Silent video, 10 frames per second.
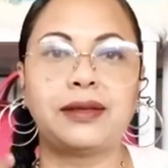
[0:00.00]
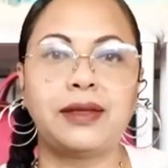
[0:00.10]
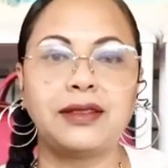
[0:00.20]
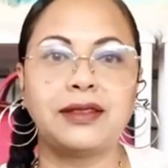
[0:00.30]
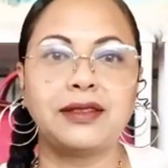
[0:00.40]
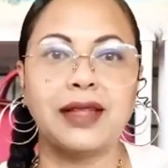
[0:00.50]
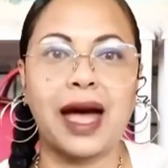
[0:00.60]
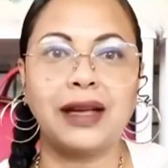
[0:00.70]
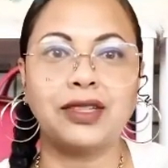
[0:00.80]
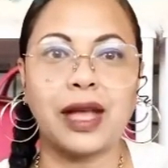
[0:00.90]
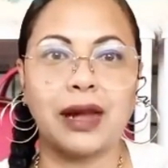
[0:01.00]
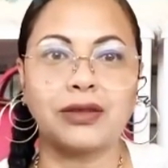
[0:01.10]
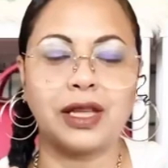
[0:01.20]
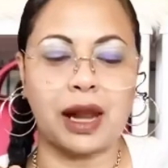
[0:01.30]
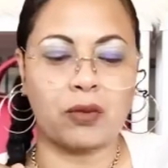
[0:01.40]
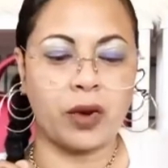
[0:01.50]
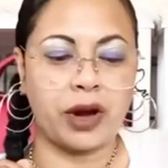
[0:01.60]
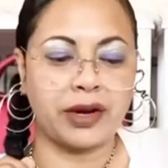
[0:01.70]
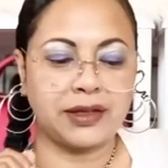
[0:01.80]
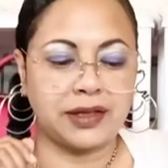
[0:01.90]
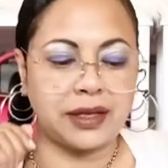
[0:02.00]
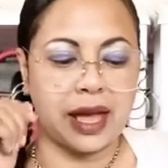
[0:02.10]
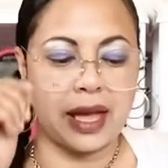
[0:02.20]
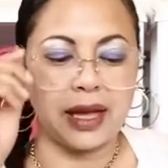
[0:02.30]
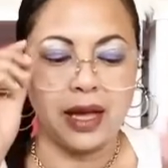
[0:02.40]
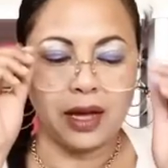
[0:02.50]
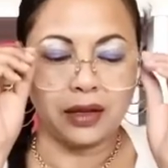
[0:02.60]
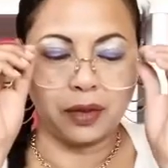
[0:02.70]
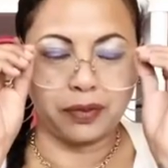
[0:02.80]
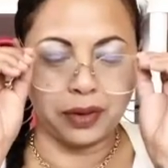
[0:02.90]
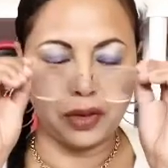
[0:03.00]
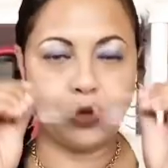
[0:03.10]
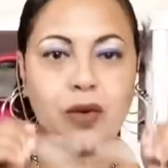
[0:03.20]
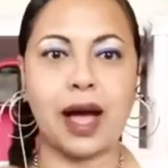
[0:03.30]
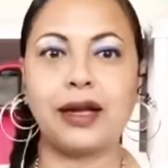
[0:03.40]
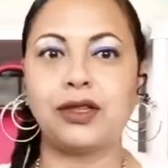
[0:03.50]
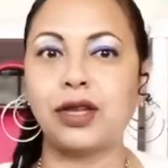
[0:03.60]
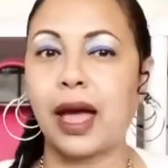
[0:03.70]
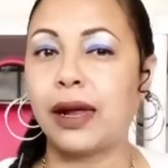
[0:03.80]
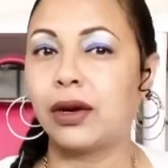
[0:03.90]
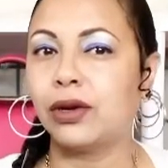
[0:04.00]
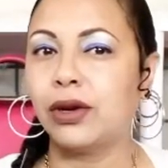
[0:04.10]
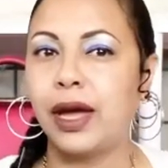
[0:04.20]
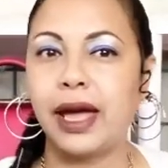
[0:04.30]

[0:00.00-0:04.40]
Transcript: this is the eyeshadow that I'm wearing today, the blue eyeshadow.